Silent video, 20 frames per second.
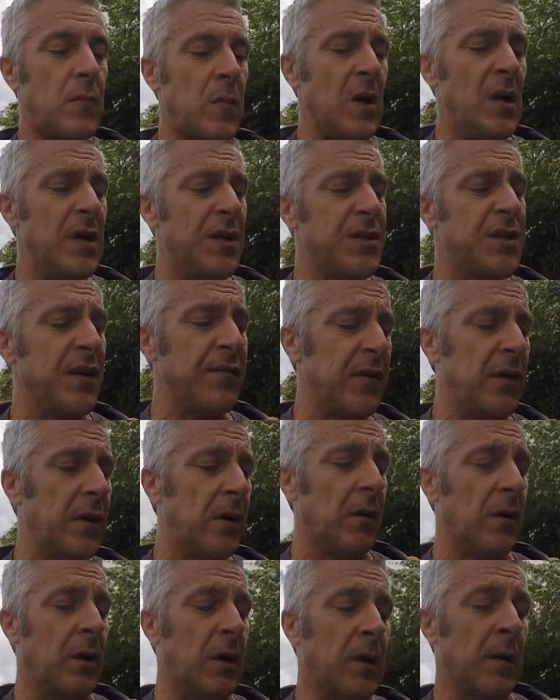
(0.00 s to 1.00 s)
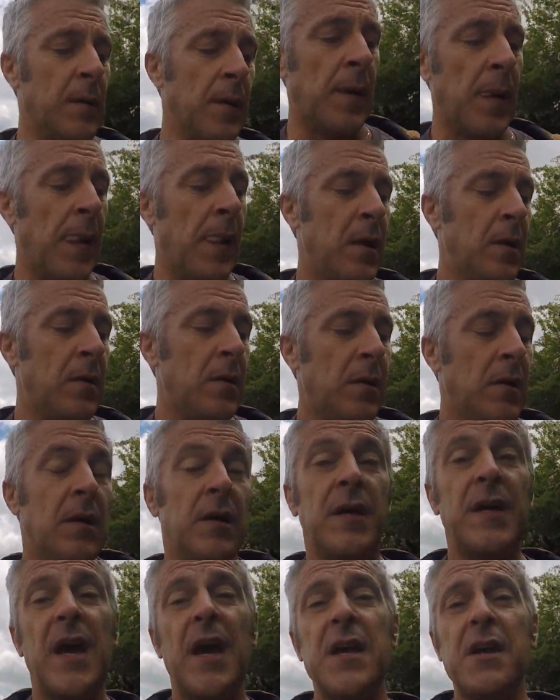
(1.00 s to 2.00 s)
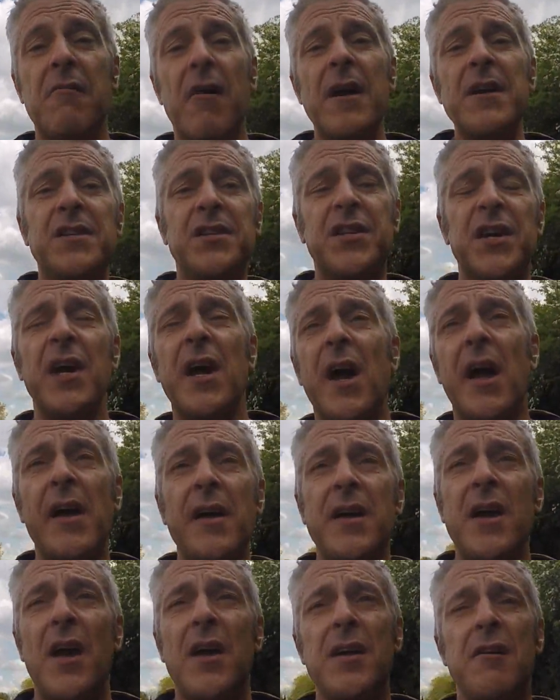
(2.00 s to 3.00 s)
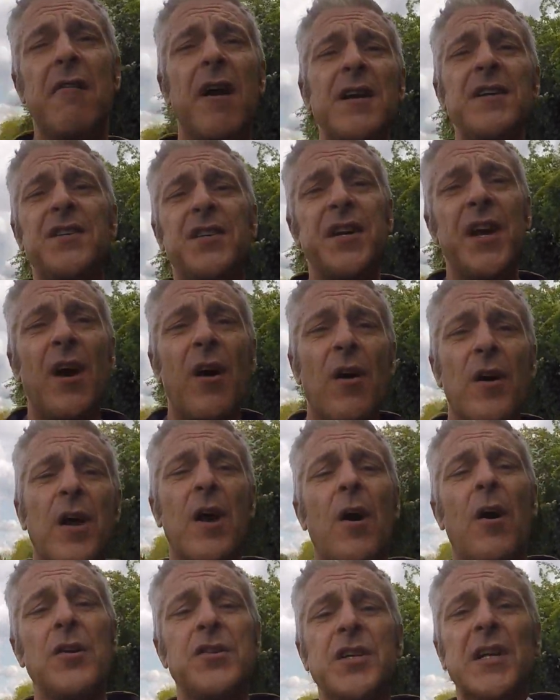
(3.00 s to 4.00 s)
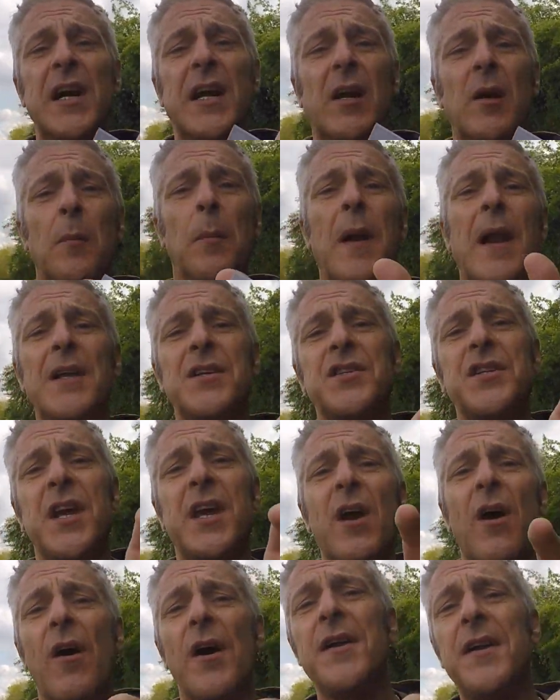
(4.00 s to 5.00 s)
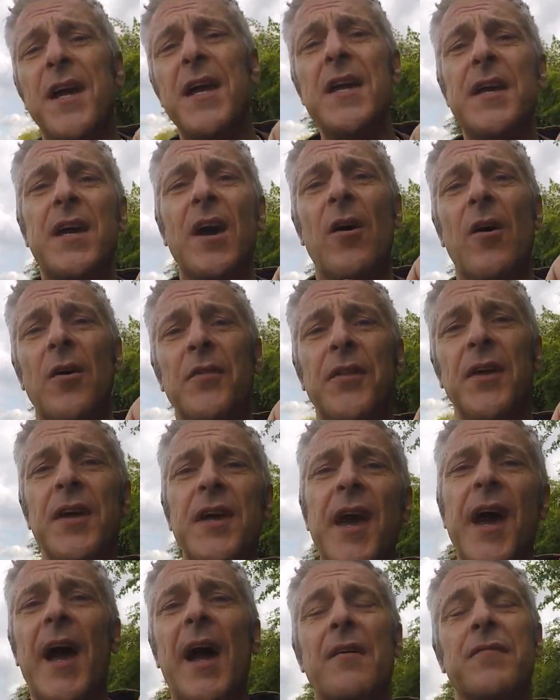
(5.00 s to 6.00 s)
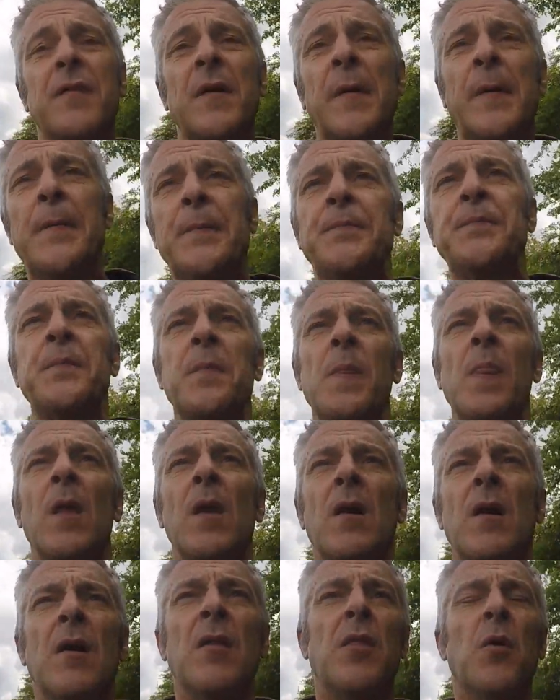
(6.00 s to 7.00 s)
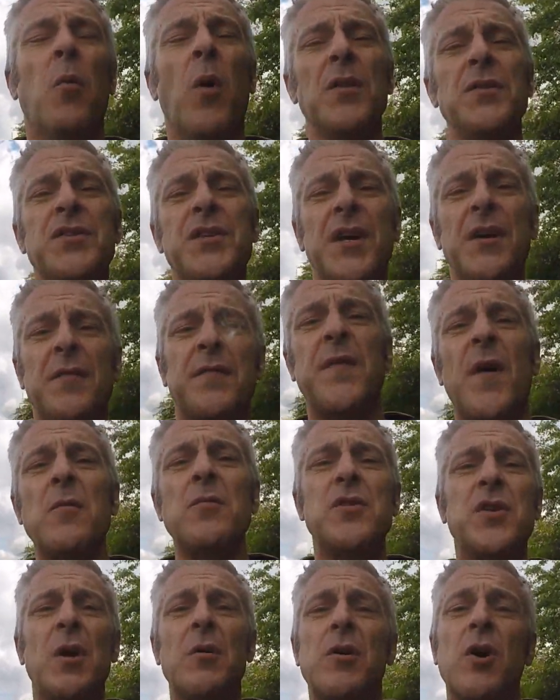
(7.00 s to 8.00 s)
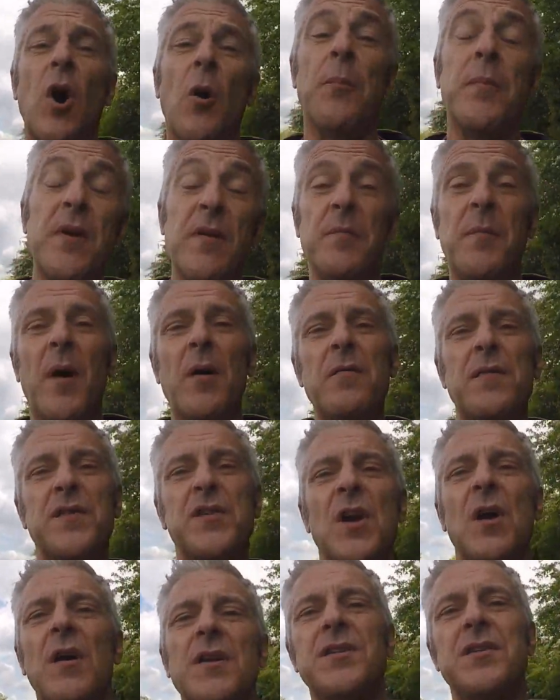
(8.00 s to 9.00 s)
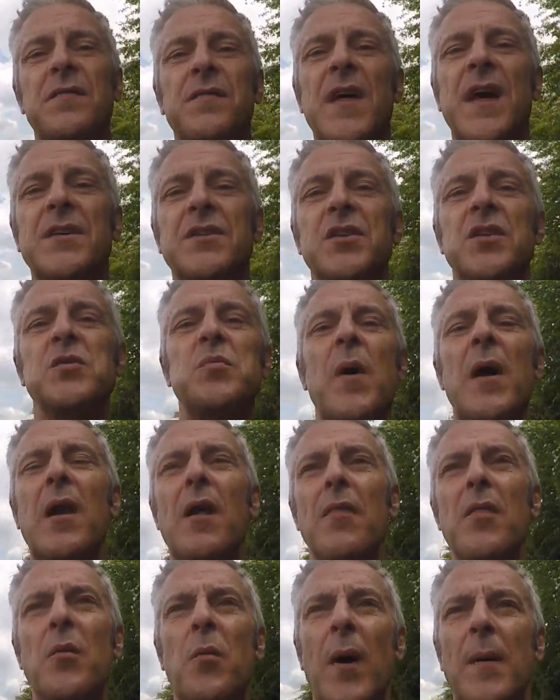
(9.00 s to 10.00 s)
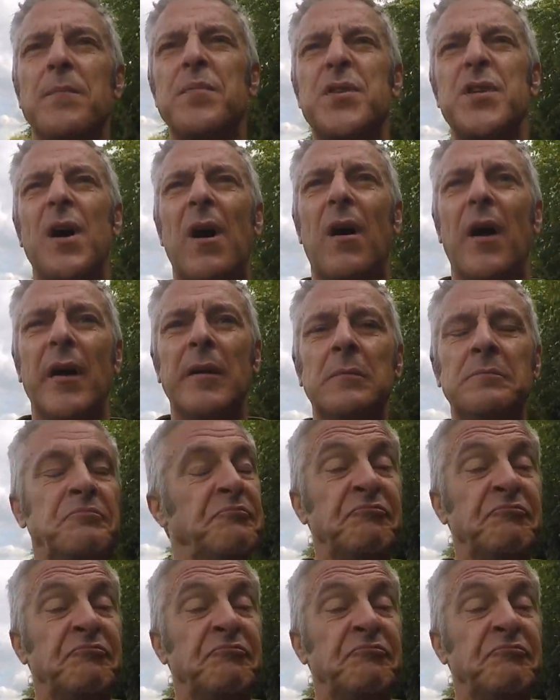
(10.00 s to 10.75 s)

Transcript: Let's have a look. Yeah, your ACR card, your little plastic ID card that you have. They wanted a photocopy of both sides of that as well on the website.